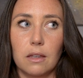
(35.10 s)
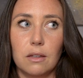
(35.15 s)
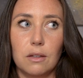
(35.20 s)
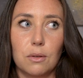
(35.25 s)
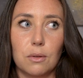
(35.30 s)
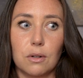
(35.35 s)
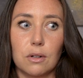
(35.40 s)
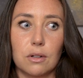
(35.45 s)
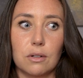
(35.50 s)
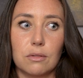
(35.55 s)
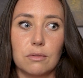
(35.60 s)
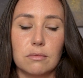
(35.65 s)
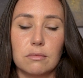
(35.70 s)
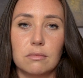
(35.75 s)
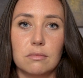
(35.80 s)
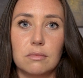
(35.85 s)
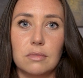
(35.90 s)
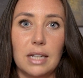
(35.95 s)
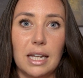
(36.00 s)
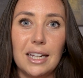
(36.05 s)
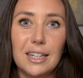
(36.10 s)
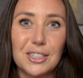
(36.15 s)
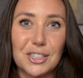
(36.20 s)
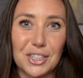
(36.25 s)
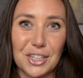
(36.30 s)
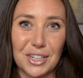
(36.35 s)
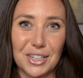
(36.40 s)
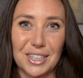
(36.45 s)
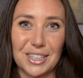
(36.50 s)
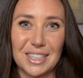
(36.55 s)
your
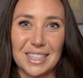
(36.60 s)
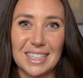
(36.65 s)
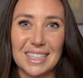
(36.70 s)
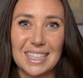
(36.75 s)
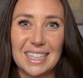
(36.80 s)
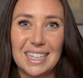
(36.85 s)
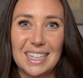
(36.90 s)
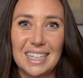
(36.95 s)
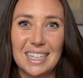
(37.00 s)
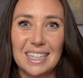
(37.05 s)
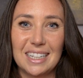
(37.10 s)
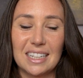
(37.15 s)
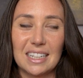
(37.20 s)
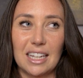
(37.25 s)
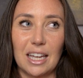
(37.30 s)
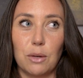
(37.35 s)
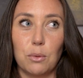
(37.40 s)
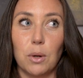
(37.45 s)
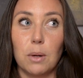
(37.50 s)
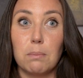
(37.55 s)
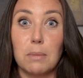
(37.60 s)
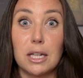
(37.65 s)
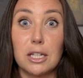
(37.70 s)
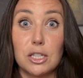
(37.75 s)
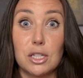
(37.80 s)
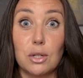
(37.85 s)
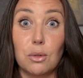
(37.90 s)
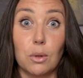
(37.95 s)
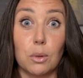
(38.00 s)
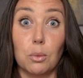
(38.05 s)
nature, okay, what
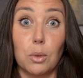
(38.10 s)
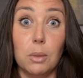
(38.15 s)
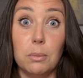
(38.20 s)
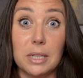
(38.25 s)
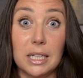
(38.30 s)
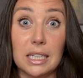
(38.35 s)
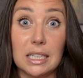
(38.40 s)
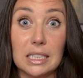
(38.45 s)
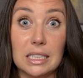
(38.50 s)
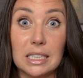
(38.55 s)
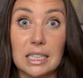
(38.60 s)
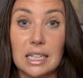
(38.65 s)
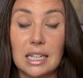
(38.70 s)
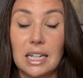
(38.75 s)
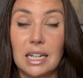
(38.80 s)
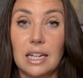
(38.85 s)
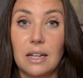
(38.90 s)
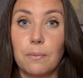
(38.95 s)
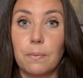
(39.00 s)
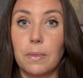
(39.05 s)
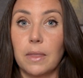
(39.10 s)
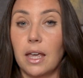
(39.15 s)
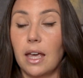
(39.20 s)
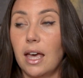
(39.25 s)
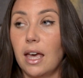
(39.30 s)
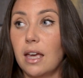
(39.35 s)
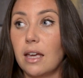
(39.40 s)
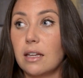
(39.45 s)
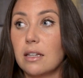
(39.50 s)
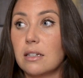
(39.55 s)
makes you a woman,
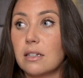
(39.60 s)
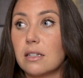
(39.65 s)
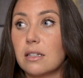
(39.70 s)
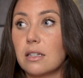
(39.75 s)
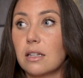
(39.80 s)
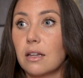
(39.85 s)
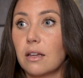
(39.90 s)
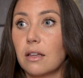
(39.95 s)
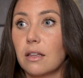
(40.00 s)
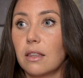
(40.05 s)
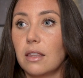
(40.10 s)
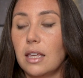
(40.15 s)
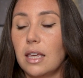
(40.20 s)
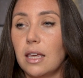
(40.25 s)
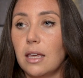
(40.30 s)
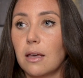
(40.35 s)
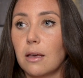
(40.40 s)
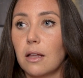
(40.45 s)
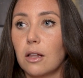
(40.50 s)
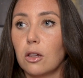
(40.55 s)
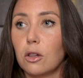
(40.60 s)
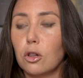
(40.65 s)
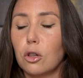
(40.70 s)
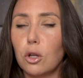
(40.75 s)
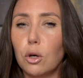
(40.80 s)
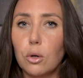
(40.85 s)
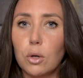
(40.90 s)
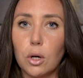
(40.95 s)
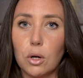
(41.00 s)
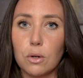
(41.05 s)
and the
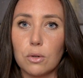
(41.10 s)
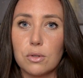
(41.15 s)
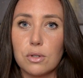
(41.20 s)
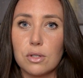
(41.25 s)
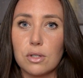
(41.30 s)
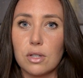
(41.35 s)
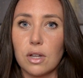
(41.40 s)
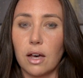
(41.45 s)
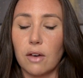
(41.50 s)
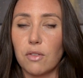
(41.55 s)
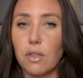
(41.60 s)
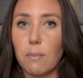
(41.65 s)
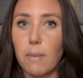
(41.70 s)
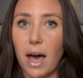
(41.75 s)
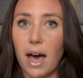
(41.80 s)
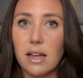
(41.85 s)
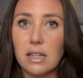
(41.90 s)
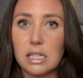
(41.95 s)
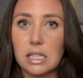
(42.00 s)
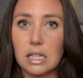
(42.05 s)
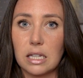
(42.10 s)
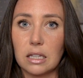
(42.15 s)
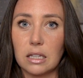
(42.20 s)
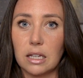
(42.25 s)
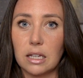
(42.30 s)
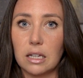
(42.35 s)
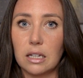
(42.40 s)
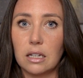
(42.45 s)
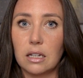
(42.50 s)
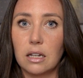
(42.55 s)
logos of the
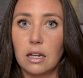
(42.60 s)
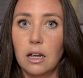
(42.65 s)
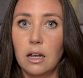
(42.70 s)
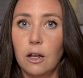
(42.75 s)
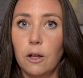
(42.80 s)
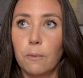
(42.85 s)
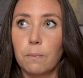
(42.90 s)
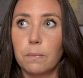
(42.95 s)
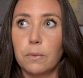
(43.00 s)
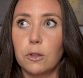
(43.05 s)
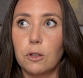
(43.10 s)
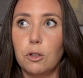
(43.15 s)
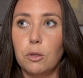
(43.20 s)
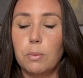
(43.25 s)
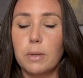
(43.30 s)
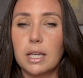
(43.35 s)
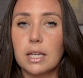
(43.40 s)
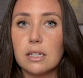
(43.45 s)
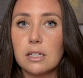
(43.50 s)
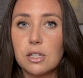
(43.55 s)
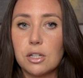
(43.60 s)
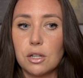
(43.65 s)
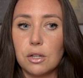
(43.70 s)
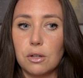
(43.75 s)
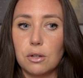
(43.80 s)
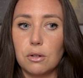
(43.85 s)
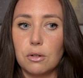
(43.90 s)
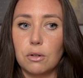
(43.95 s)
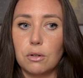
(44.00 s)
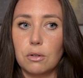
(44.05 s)
masculine, you begin
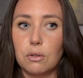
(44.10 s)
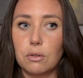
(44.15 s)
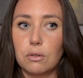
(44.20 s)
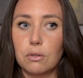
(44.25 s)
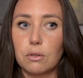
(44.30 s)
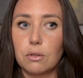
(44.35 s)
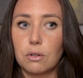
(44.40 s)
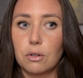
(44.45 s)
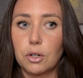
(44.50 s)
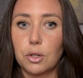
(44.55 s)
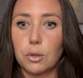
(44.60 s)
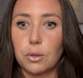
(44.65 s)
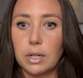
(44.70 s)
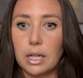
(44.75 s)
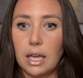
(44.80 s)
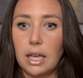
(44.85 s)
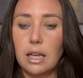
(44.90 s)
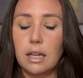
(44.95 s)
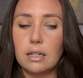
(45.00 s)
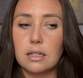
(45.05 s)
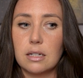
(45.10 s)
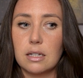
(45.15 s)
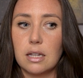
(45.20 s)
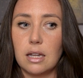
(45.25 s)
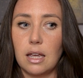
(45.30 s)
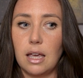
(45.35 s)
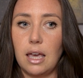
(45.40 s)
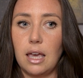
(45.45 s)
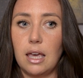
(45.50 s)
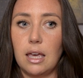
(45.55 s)
to create
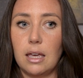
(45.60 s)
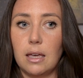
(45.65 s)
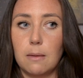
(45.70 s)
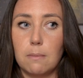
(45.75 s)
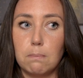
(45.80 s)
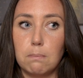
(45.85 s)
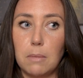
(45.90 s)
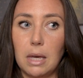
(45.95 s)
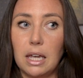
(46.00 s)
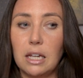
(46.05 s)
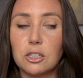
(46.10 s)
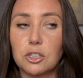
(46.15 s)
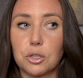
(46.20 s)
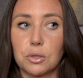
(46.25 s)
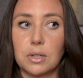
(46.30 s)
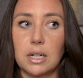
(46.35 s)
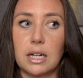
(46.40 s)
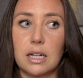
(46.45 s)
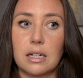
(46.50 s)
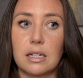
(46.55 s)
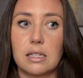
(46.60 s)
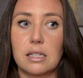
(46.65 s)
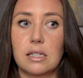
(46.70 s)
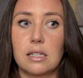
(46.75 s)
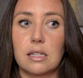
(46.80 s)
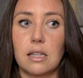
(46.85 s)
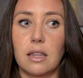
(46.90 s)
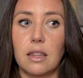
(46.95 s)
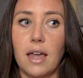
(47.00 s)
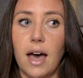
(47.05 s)
a
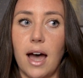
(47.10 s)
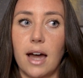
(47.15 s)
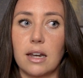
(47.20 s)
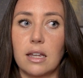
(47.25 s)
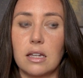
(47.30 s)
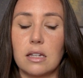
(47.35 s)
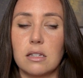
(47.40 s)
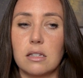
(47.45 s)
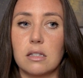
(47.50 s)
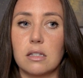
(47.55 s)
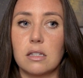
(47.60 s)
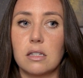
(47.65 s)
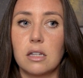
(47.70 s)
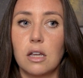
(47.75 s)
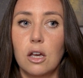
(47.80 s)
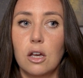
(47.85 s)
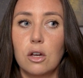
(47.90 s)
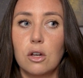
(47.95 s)
matrix that is